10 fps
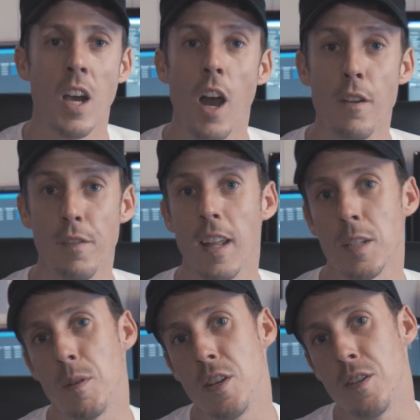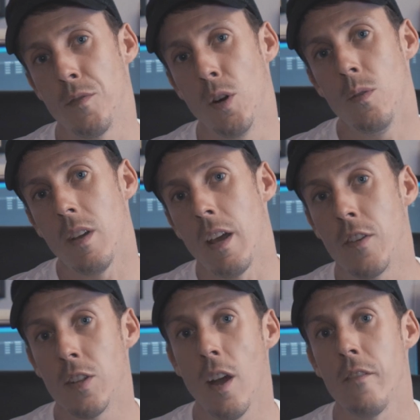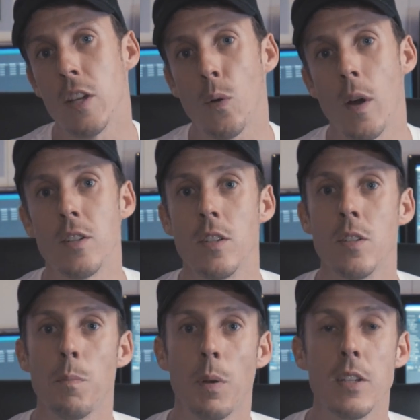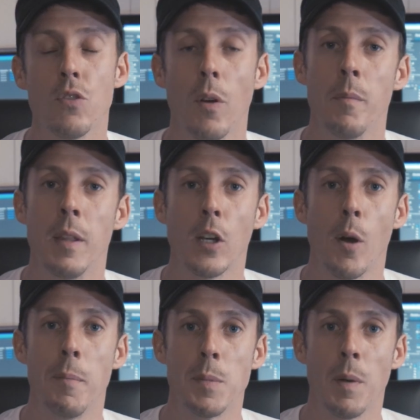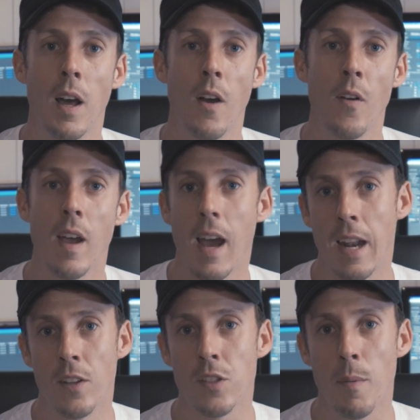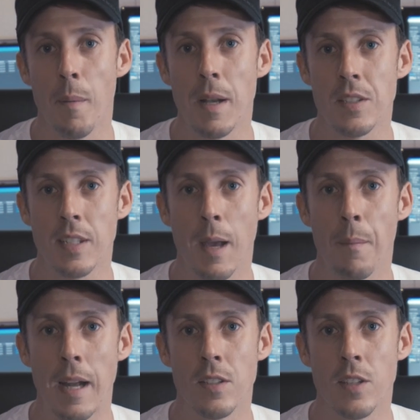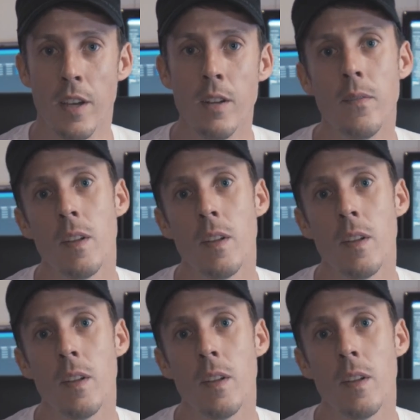Hopefully that's been useful. If you do have any questions, please drop them in the comments below and I'll do my best to get back to you.